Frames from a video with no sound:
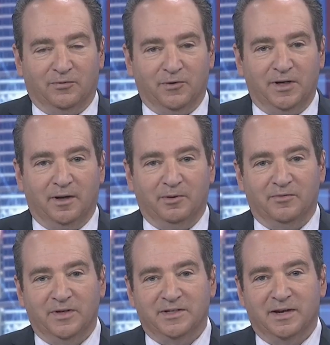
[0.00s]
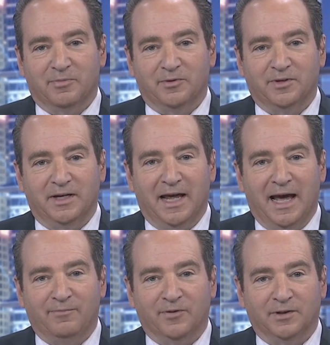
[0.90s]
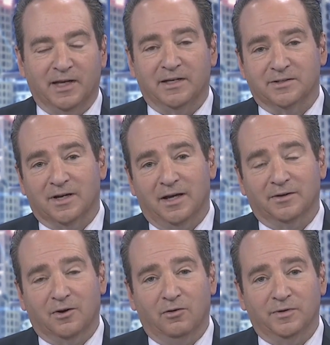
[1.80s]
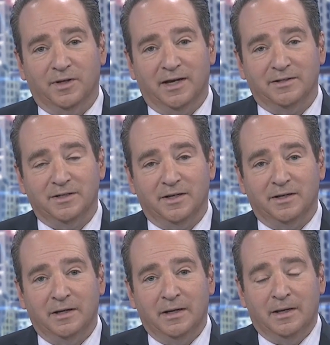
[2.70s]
the free WVTM 13 app for the latest on the COVID 19